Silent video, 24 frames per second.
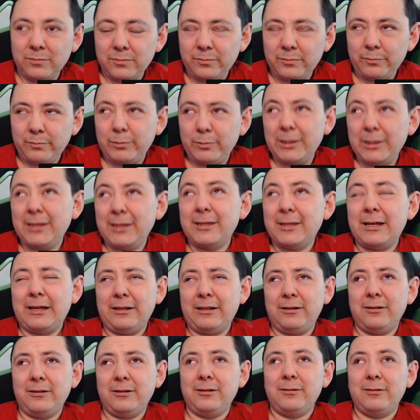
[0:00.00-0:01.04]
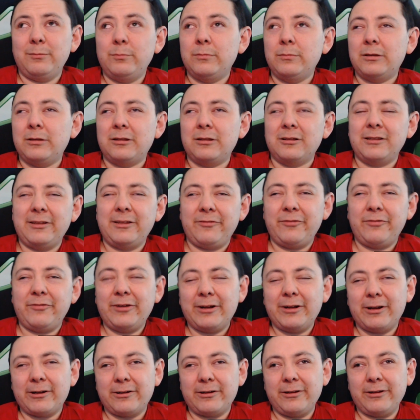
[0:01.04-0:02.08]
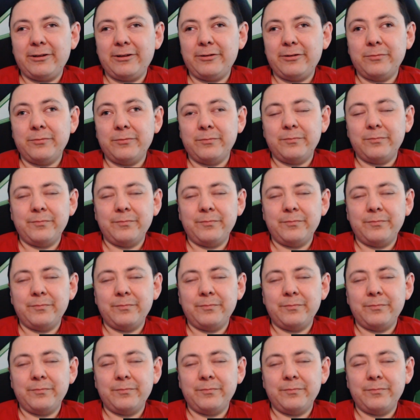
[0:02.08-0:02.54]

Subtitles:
be that motherly figure to you.